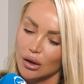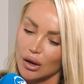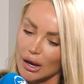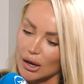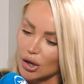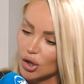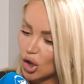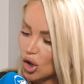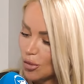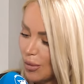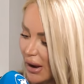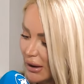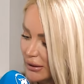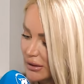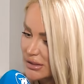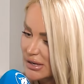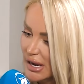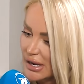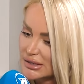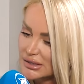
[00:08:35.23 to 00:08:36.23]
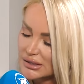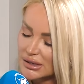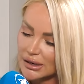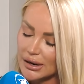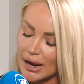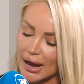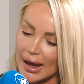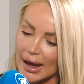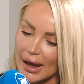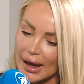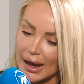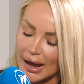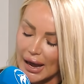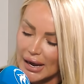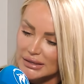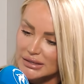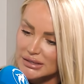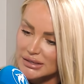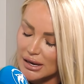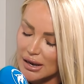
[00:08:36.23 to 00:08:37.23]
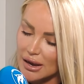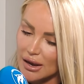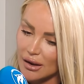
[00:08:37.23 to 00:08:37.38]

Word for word: I'd go back to the desk, and I had